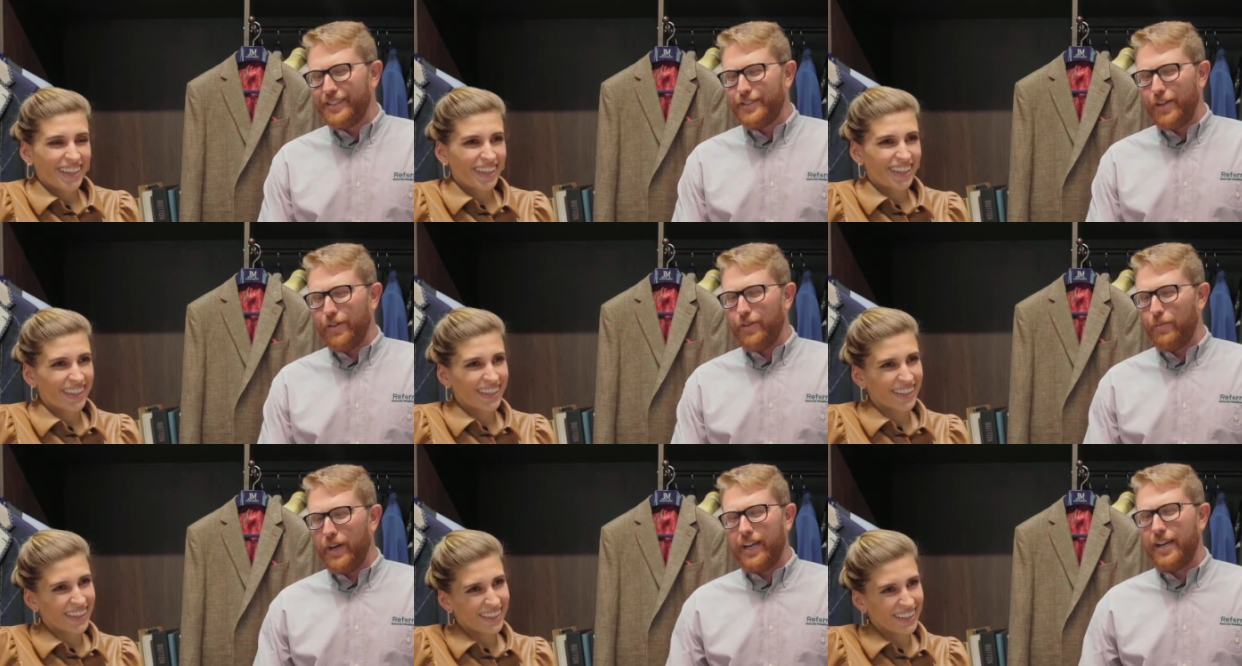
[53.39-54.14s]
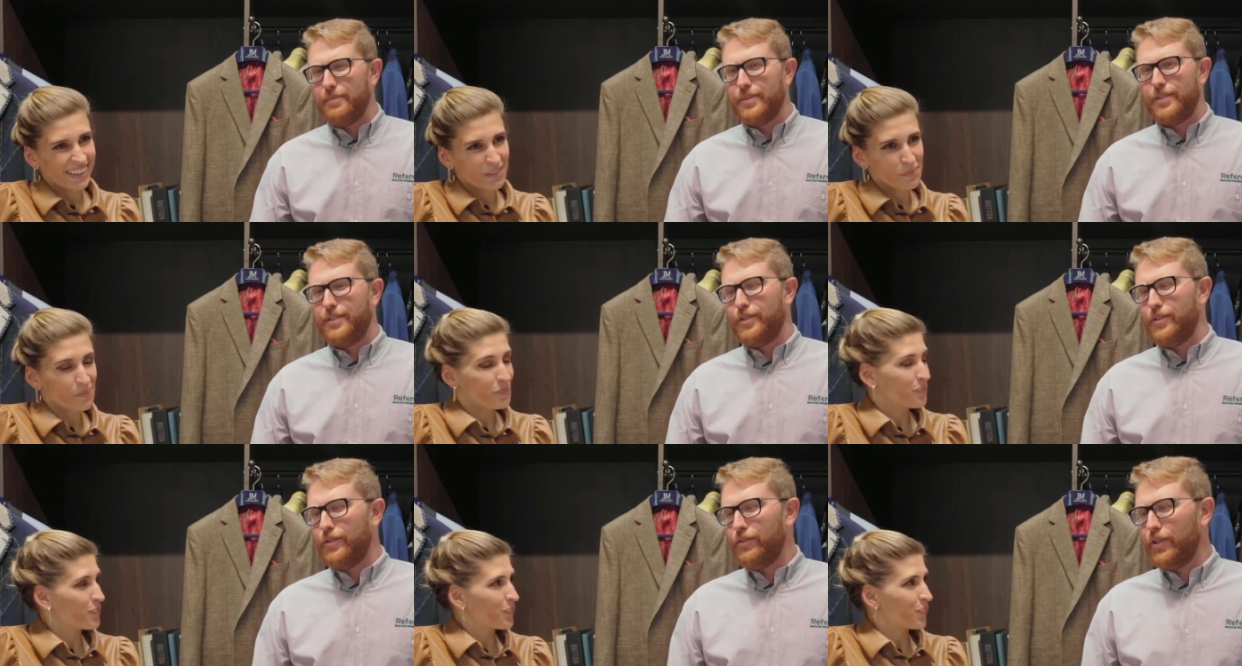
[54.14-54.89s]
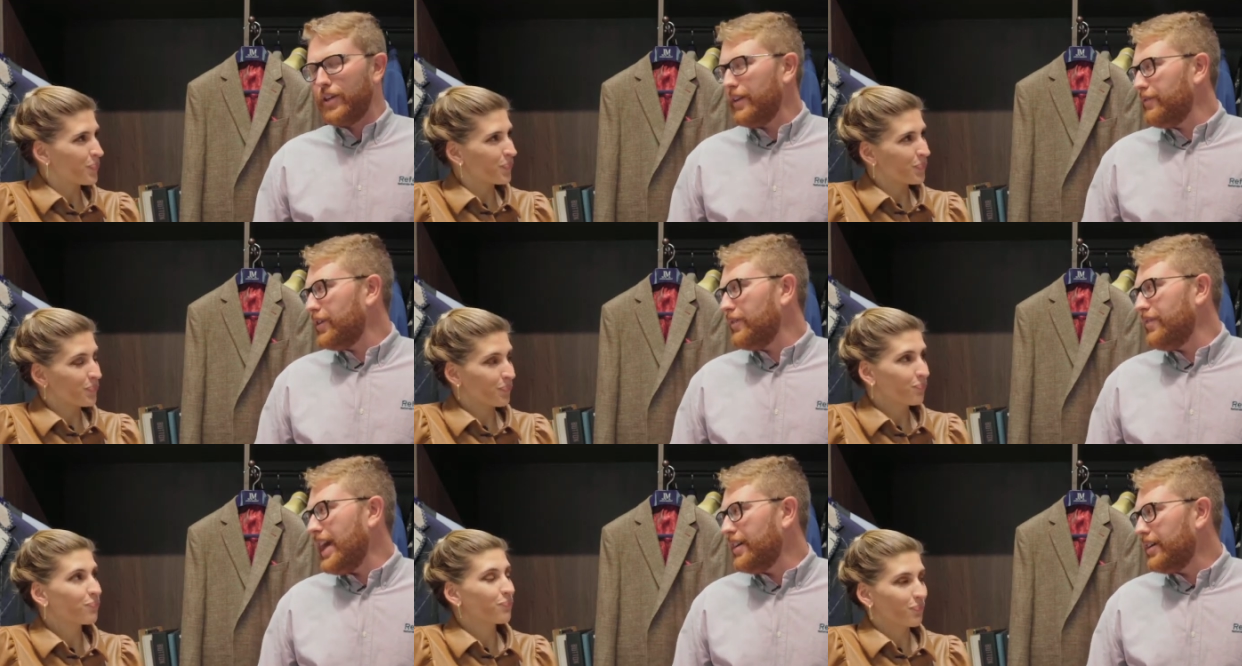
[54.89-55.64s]
Speaker 1: so when it comes to looking for a
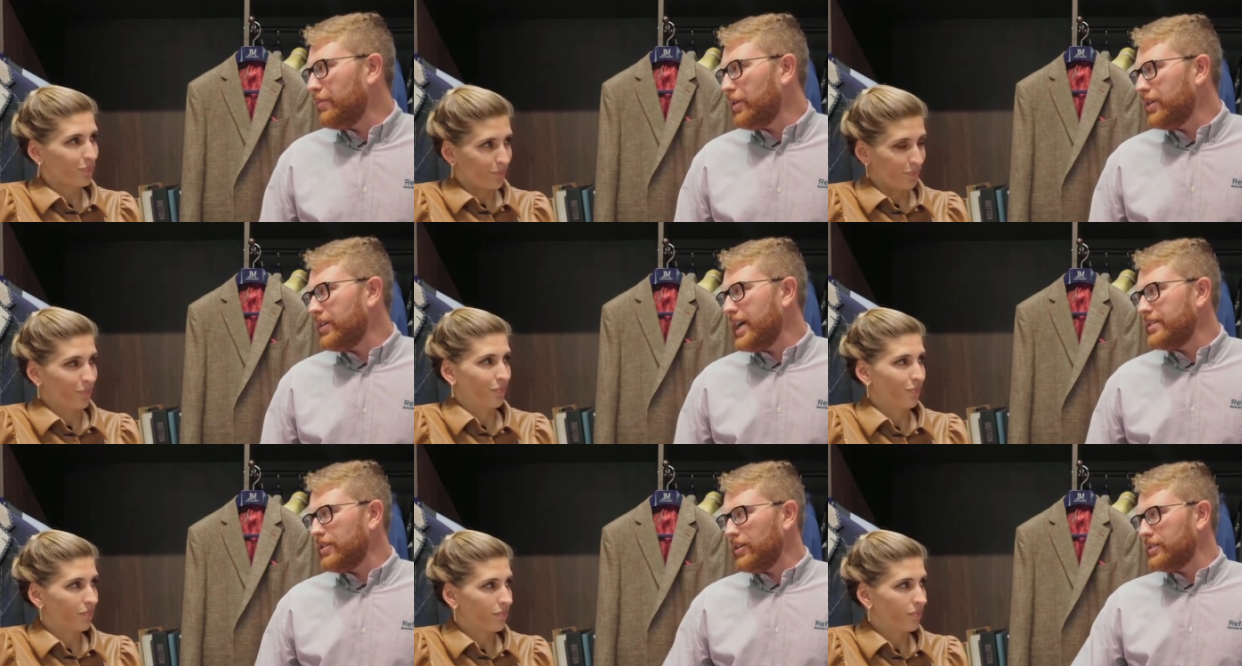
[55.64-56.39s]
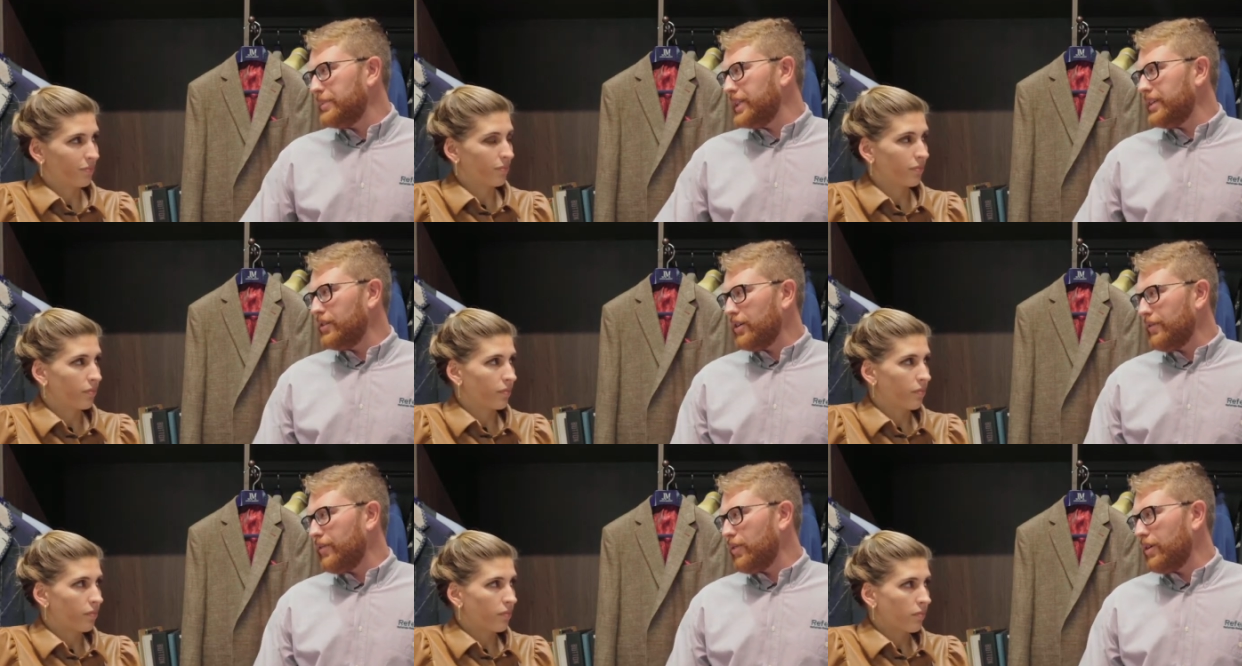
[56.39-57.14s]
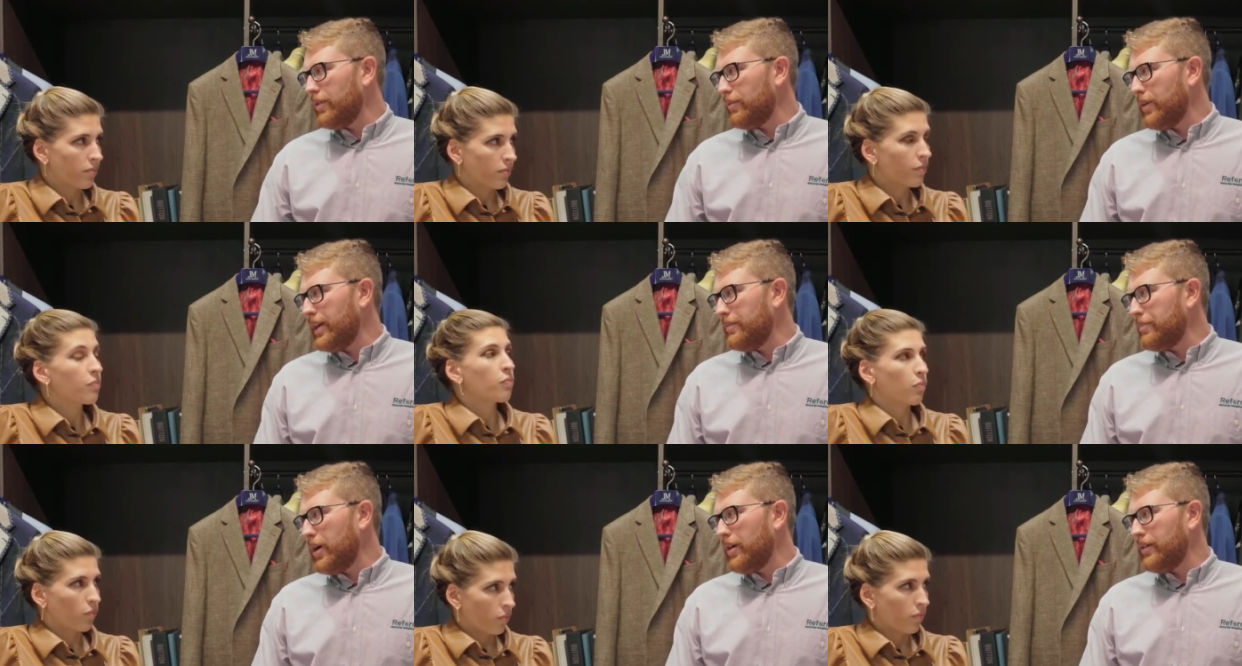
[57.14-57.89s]
vendor, what do you guys ultimately look for
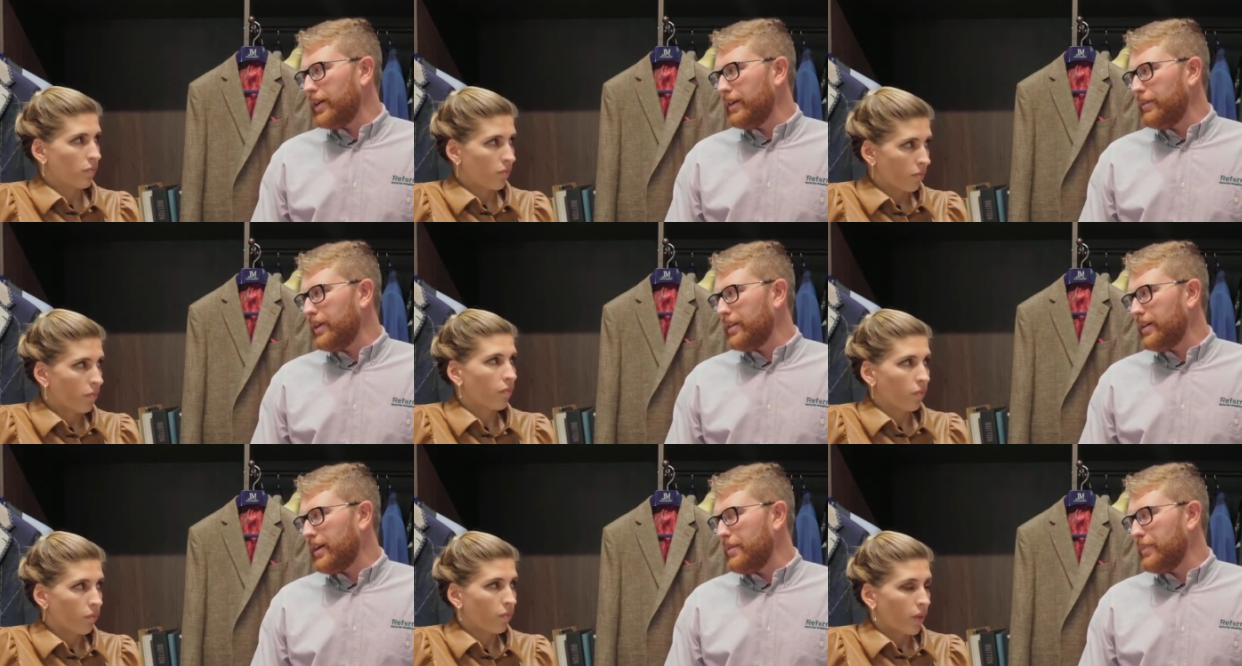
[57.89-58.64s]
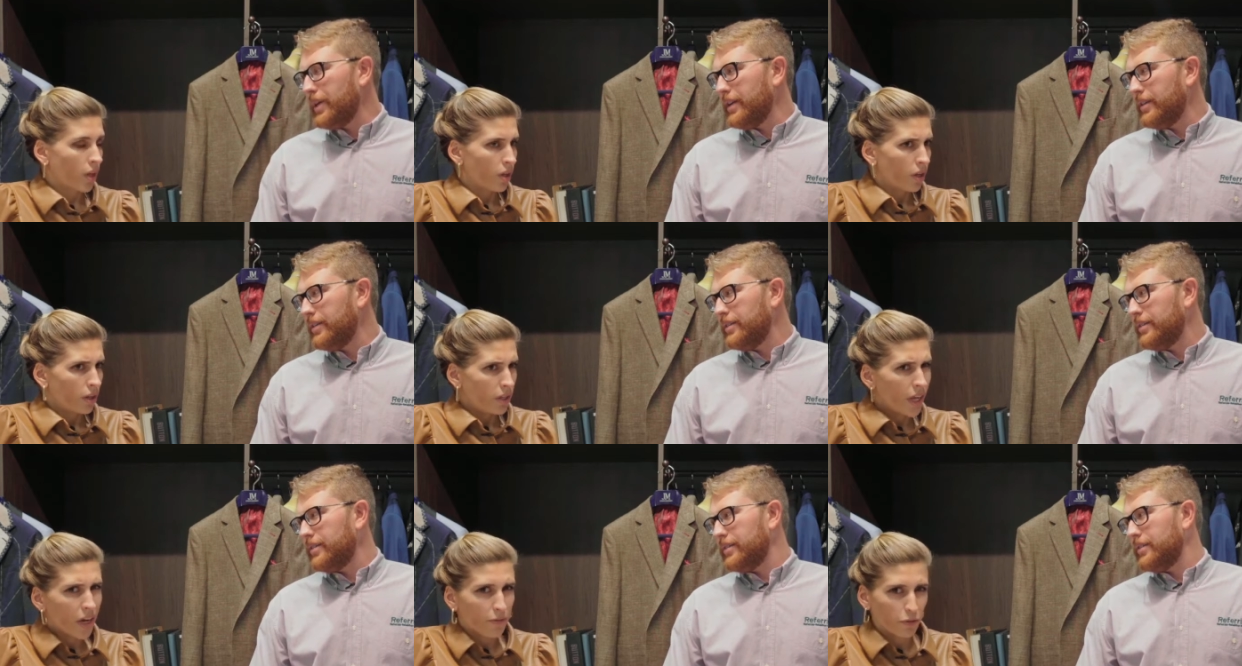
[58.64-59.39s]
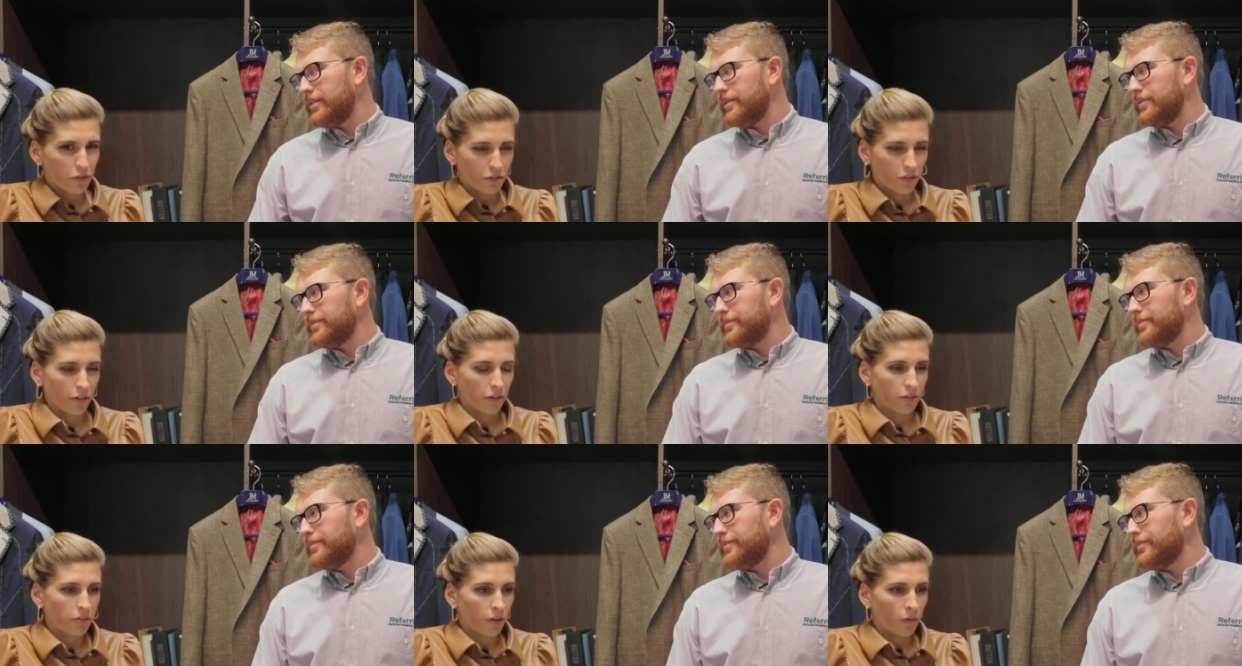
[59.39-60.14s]
when partnering with a company?
Speaker 2: Yeah, for
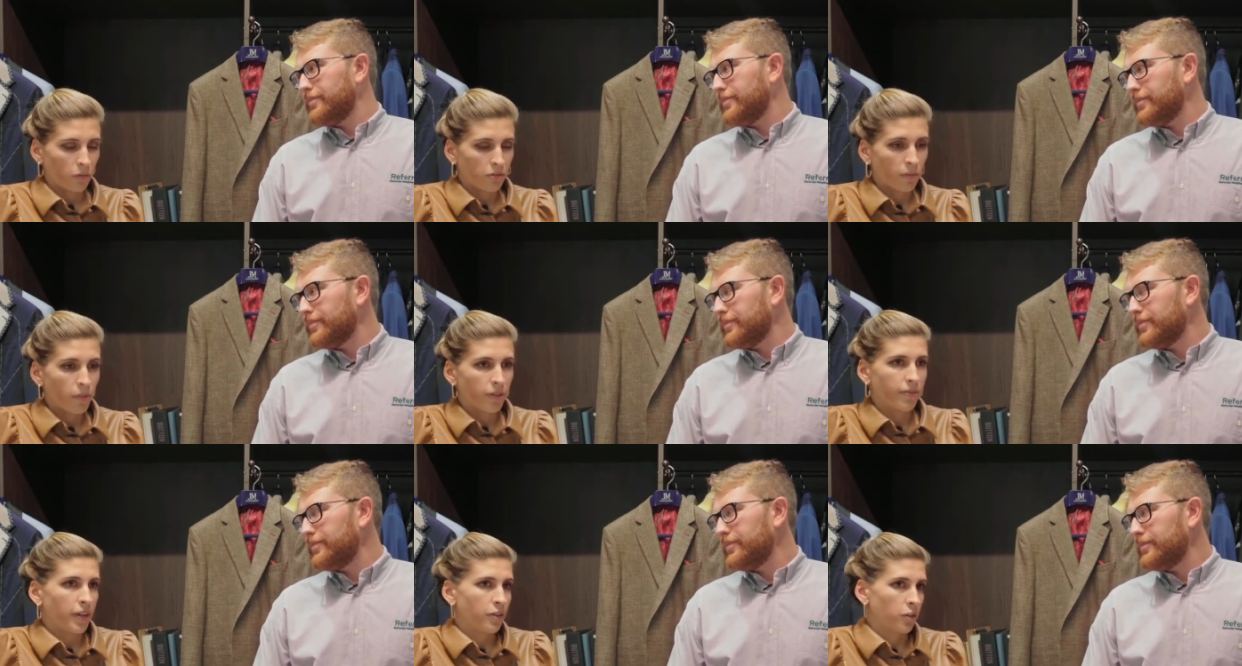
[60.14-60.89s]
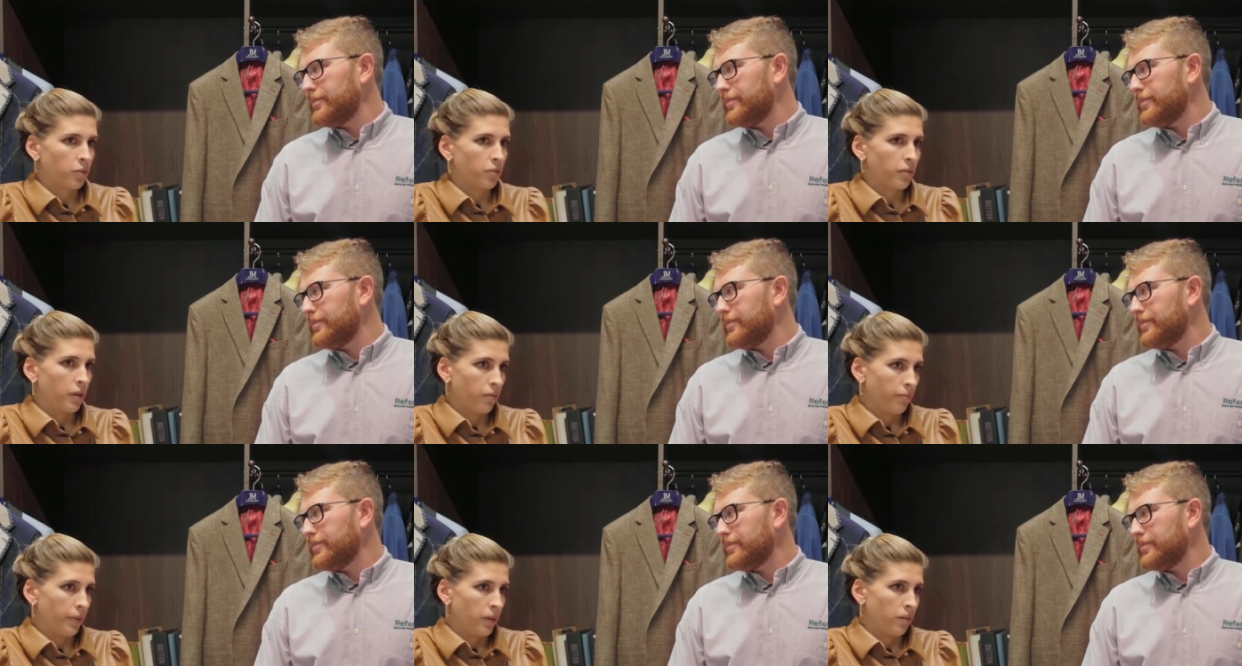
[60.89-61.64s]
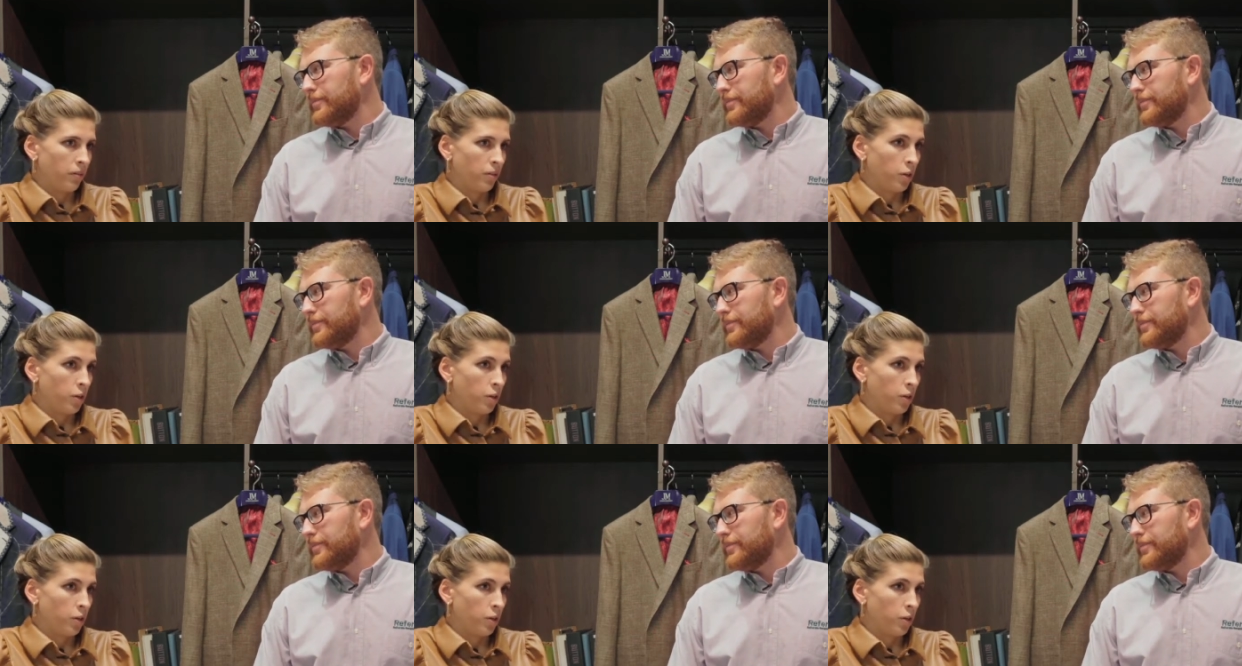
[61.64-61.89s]
sure. So some of the vendors have been, you